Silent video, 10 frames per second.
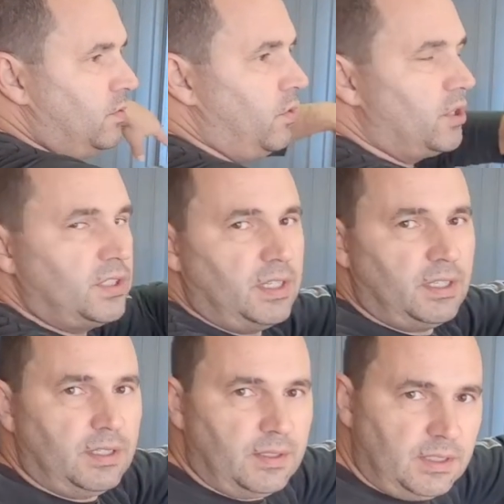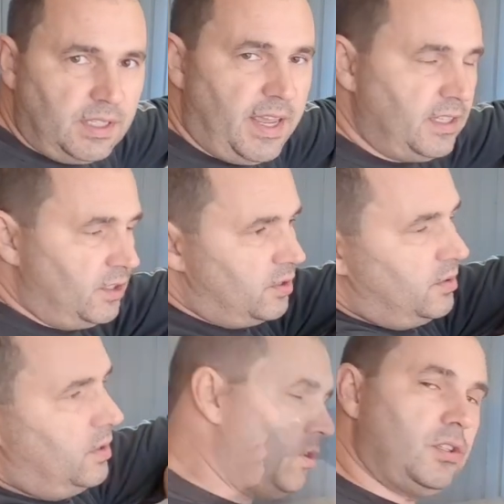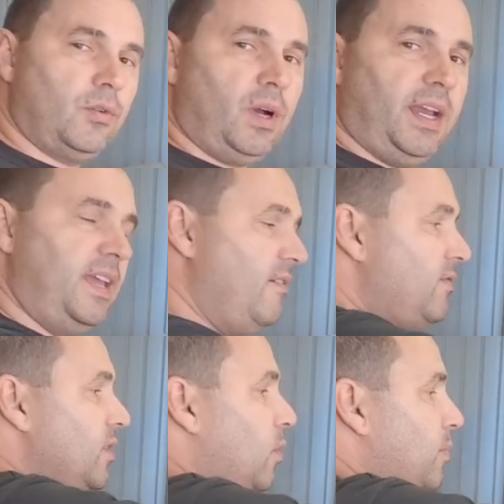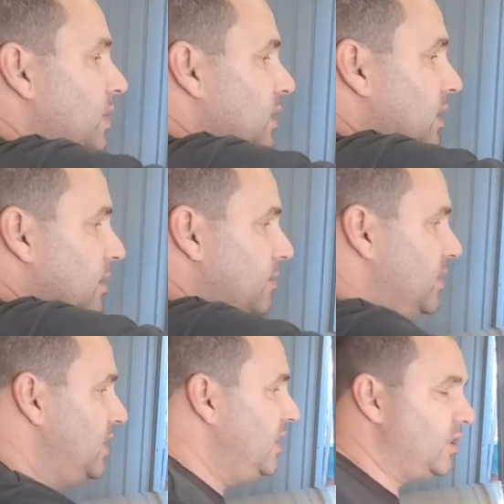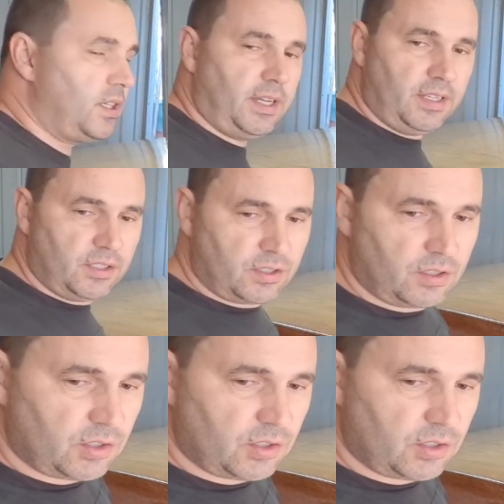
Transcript: towards the, the ends. Also, I haven't opened the center case